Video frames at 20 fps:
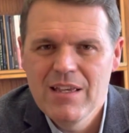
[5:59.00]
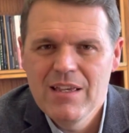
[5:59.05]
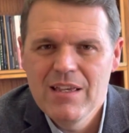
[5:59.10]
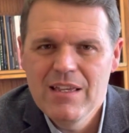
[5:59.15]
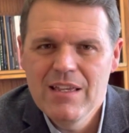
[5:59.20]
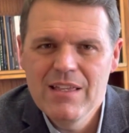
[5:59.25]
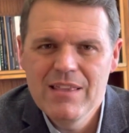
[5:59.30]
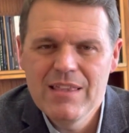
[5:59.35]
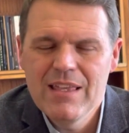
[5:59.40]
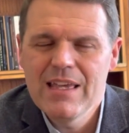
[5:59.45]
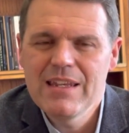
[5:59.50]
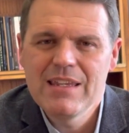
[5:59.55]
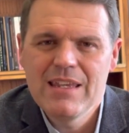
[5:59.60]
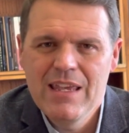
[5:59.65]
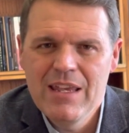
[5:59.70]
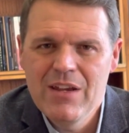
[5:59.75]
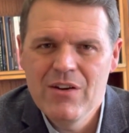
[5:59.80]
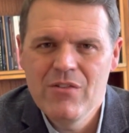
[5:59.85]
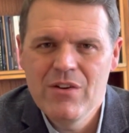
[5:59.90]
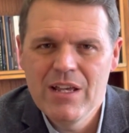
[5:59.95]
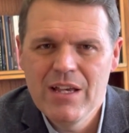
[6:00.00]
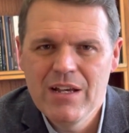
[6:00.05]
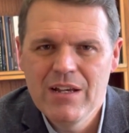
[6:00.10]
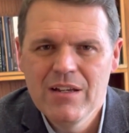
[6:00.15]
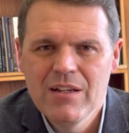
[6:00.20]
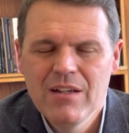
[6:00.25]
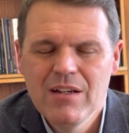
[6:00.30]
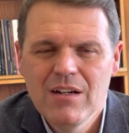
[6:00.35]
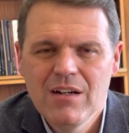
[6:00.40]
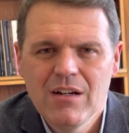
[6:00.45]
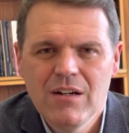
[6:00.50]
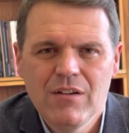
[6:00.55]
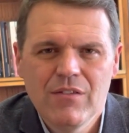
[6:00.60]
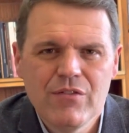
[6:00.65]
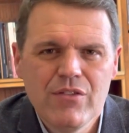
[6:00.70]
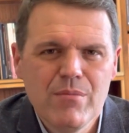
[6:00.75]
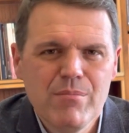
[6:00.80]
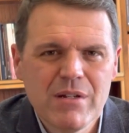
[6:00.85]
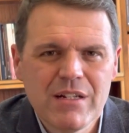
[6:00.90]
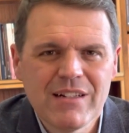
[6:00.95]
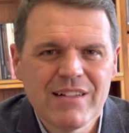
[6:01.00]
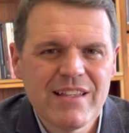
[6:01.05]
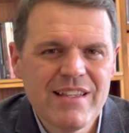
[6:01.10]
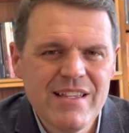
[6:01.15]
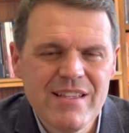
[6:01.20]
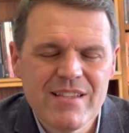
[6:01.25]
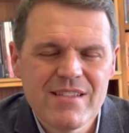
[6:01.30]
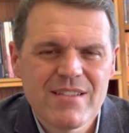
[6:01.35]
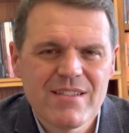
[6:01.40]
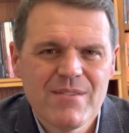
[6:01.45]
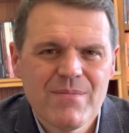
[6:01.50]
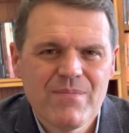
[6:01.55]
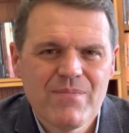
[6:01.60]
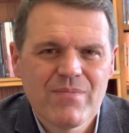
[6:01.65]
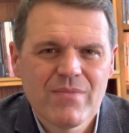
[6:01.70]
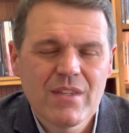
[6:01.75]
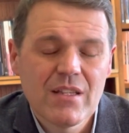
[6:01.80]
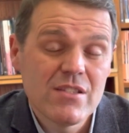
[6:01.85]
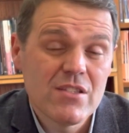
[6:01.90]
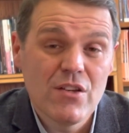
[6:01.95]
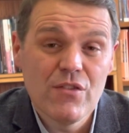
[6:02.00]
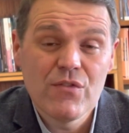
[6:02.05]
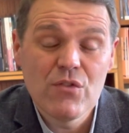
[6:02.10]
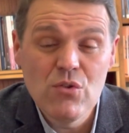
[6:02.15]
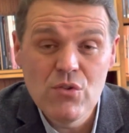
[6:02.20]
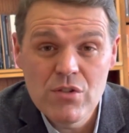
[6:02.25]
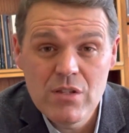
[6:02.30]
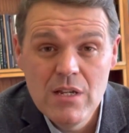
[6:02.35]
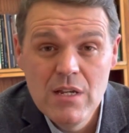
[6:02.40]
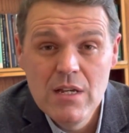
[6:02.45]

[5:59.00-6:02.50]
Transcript: in that area of the Middle East. And so, of course,